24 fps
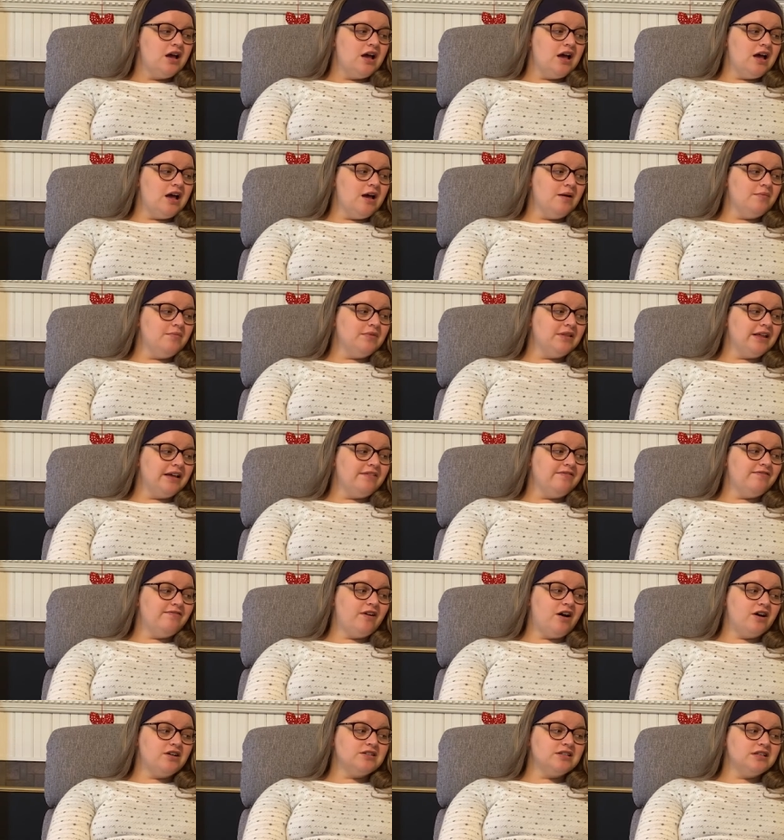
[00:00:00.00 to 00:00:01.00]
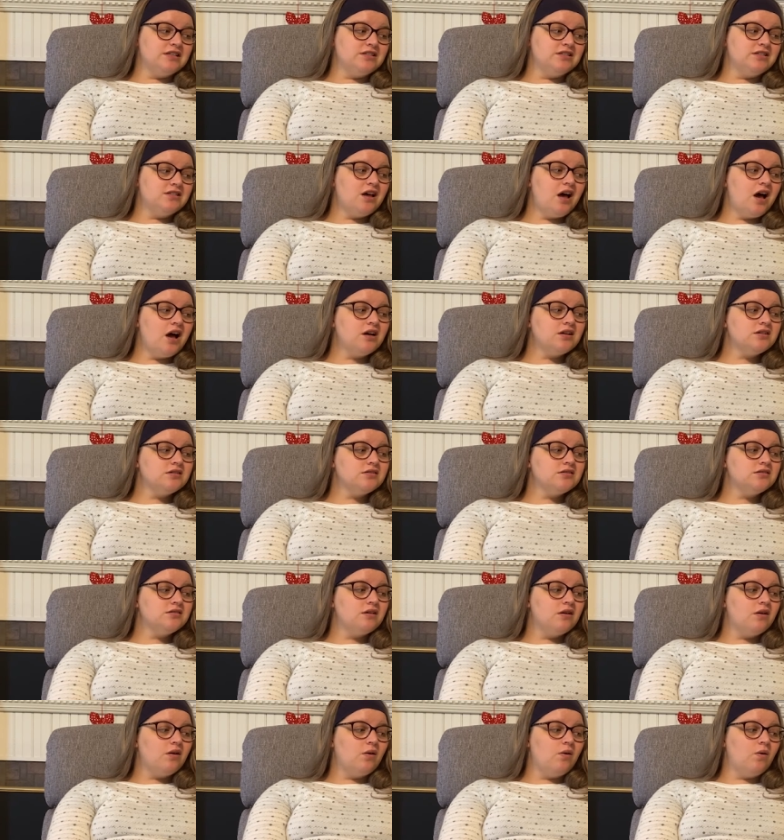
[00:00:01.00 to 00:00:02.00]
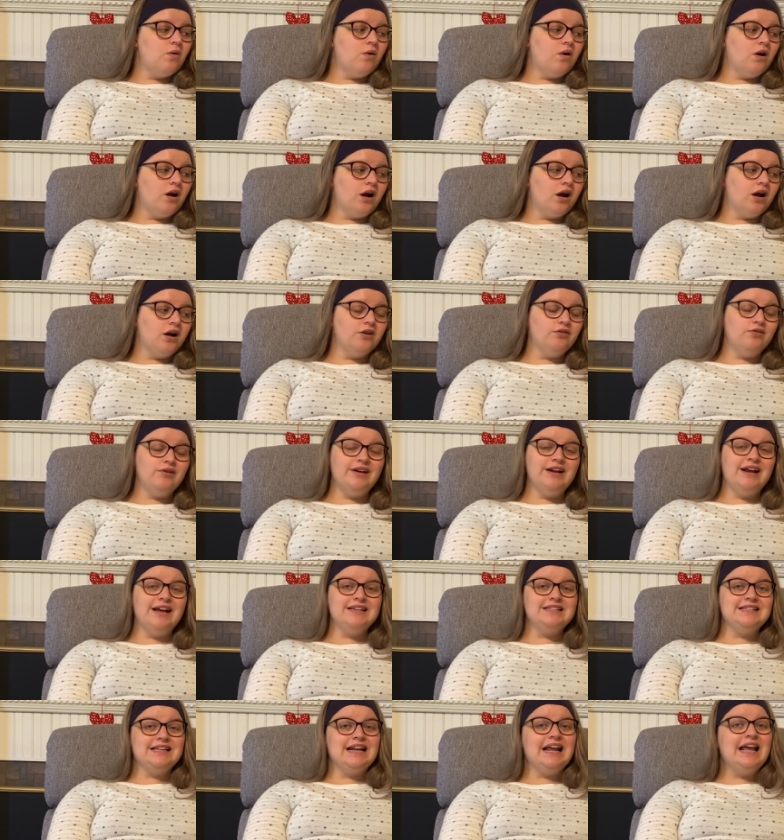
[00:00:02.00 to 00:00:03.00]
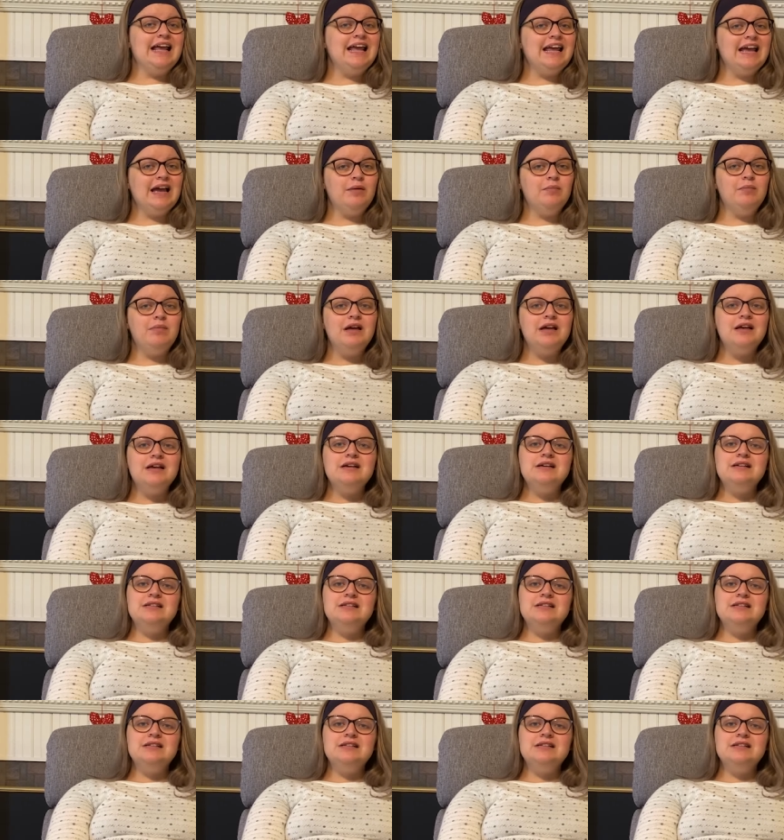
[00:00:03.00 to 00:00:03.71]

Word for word: um, like Fox and Socks or Green Eggs and Ham,